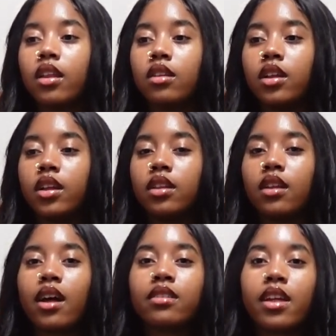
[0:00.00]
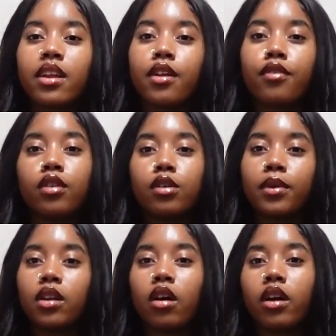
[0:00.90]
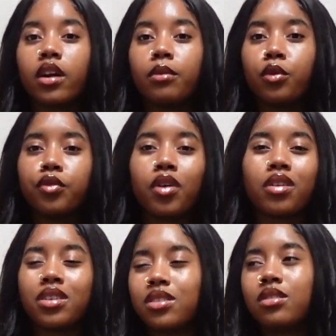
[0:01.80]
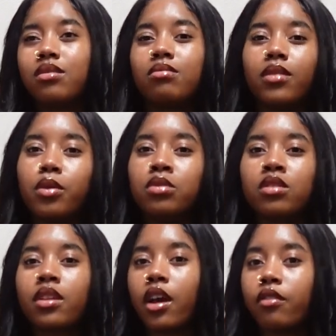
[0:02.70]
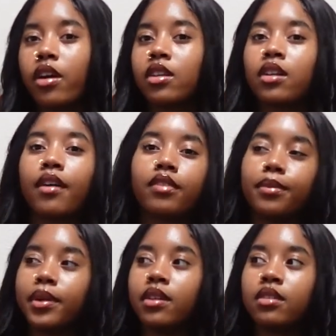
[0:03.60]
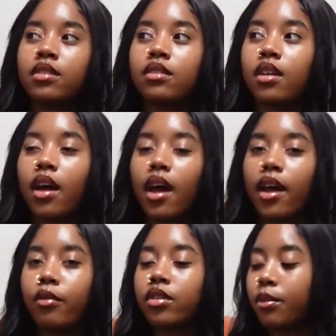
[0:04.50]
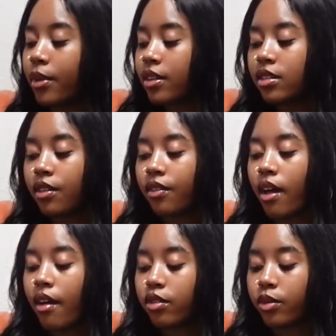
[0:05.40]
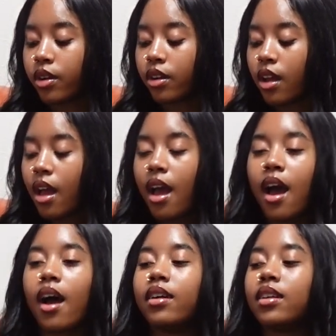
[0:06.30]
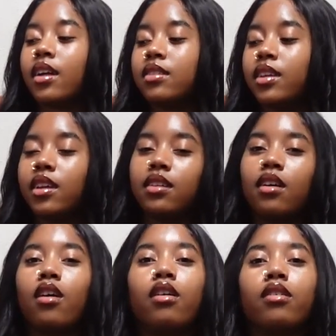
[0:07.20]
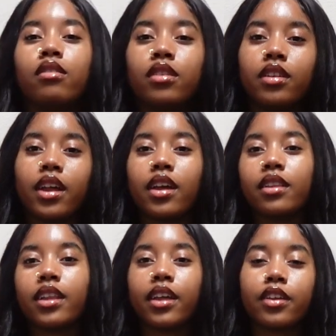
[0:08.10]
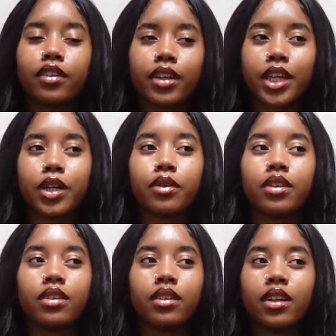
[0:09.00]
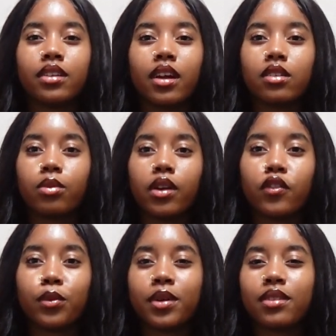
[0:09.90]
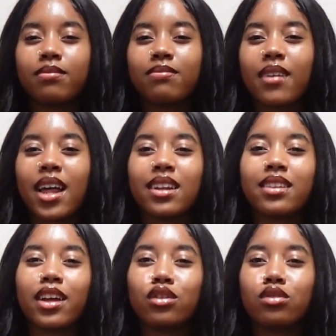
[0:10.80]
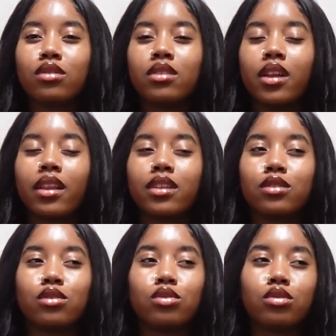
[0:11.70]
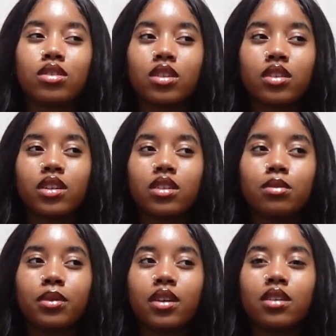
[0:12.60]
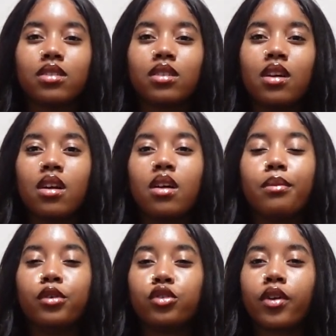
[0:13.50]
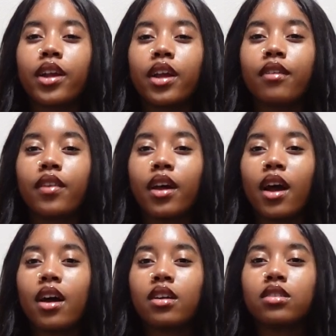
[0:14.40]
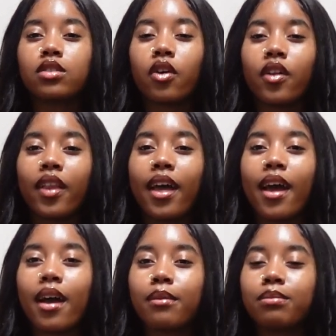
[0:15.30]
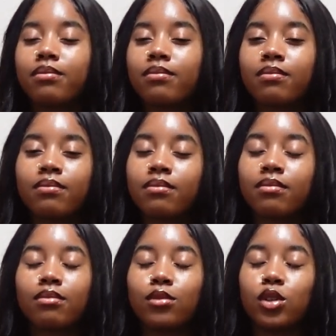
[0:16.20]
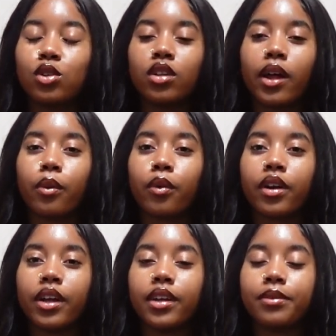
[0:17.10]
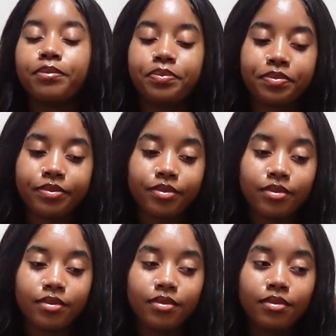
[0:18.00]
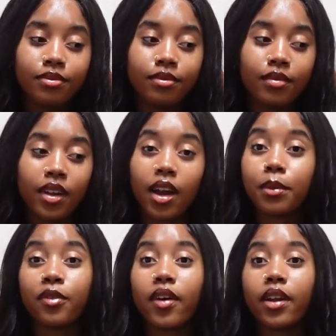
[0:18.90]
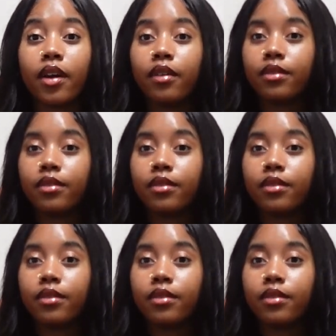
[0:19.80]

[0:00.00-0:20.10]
And I stayed in there for a little bit longer and moved on because it was just like a regular live to me. It was a bunch of lives where I seen, oh, they think you're cute and they text whatever, but I didn't take nothing too serious because majority of the guys on that app just like weren't it. Come to find out,